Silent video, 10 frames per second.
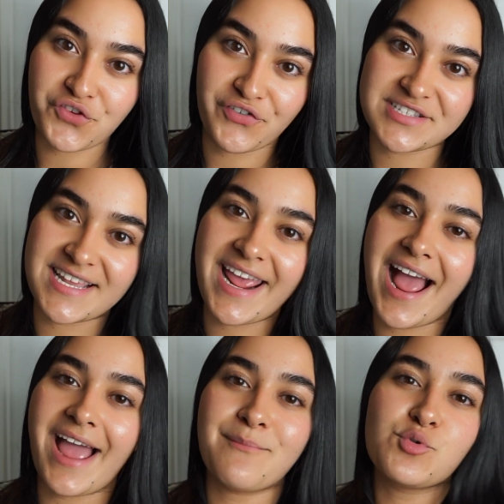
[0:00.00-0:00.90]
So for today
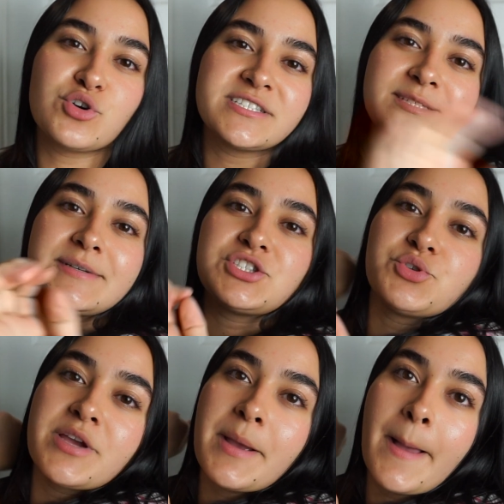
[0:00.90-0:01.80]
I'm going to be
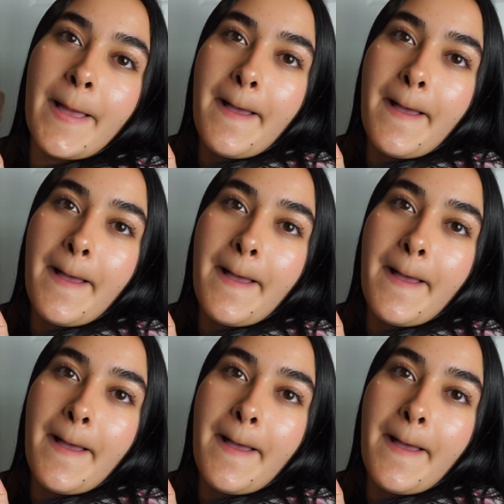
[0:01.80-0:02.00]
doing